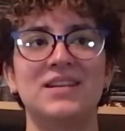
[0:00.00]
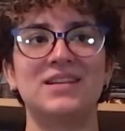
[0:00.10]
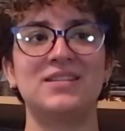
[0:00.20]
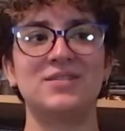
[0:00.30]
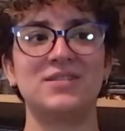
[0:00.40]

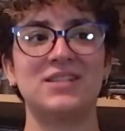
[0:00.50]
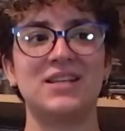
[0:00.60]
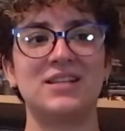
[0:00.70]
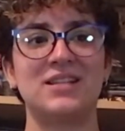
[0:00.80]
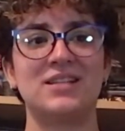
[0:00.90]

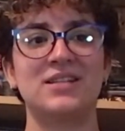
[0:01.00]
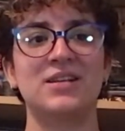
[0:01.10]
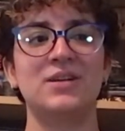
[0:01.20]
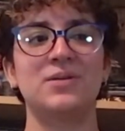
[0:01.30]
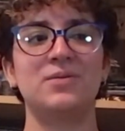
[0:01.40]
associated
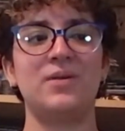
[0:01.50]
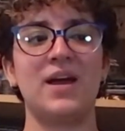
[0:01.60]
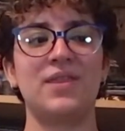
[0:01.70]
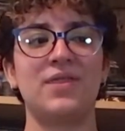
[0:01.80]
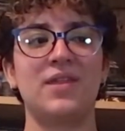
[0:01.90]
with
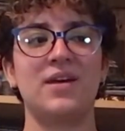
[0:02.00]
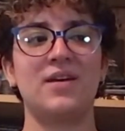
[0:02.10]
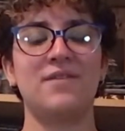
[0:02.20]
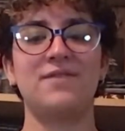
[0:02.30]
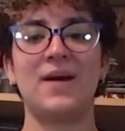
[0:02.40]

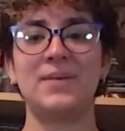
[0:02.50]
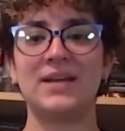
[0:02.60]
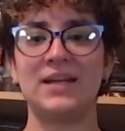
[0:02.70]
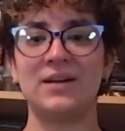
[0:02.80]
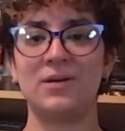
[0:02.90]

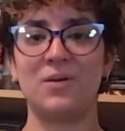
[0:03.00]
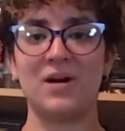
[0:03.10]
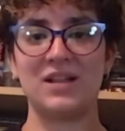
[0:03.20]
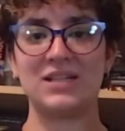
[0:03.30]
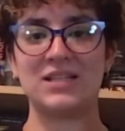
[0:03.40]
feminine
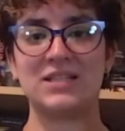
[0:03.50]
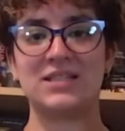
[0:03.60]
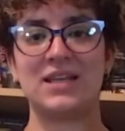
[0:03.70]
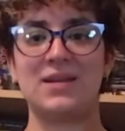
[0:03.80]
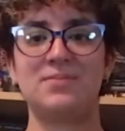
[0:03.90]
qualities,
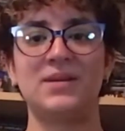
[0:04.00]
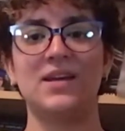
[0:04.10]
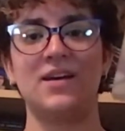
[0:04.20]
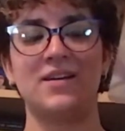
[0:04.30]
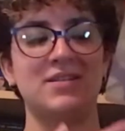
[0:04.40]
and
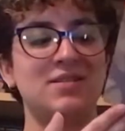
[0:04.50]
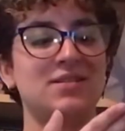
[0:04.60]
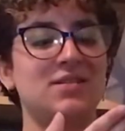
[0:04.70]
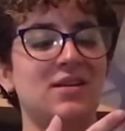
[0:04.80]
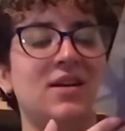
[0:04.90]
because